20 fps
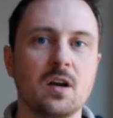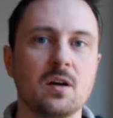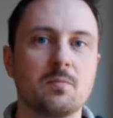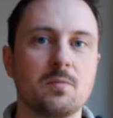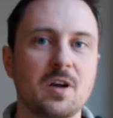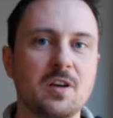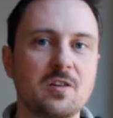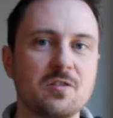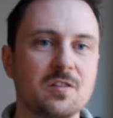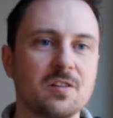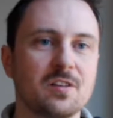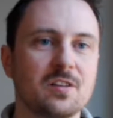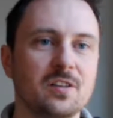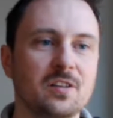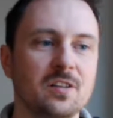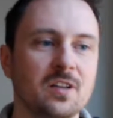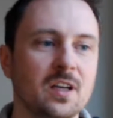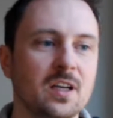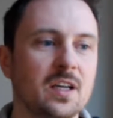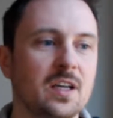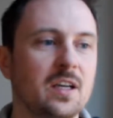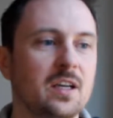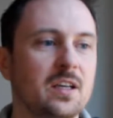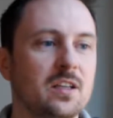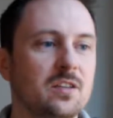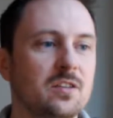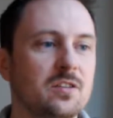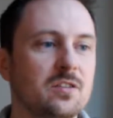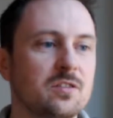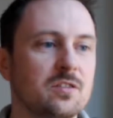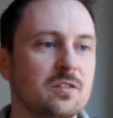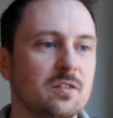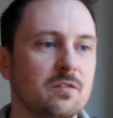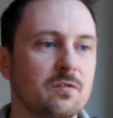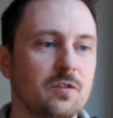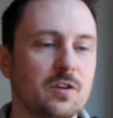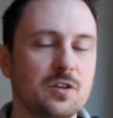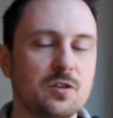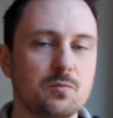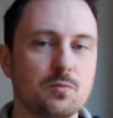basically it is
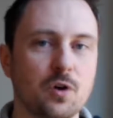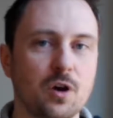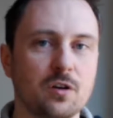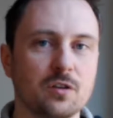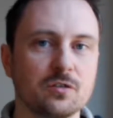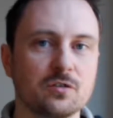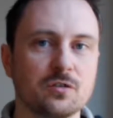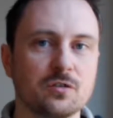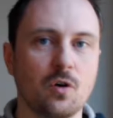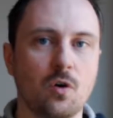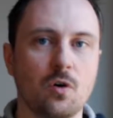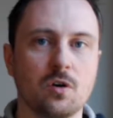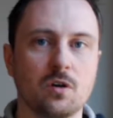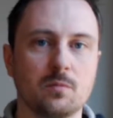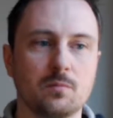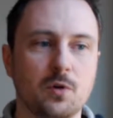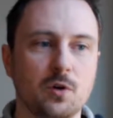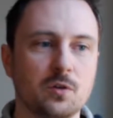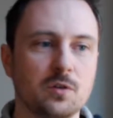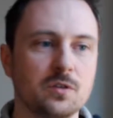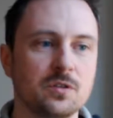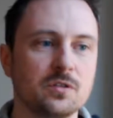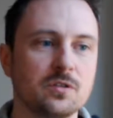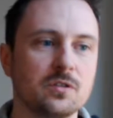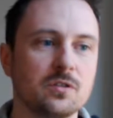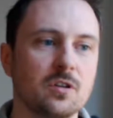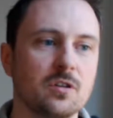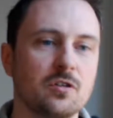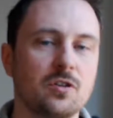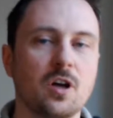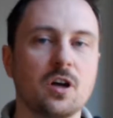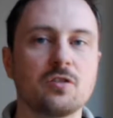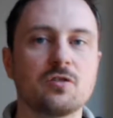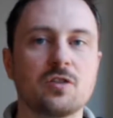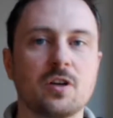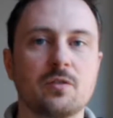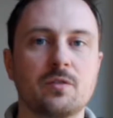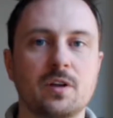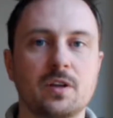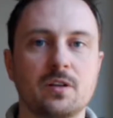finished products components not
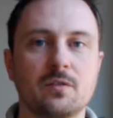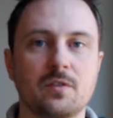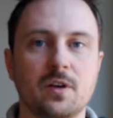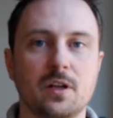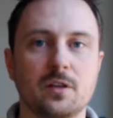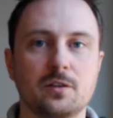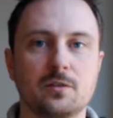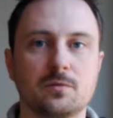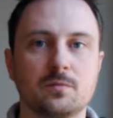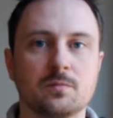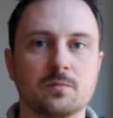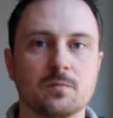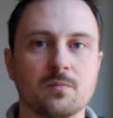generating value.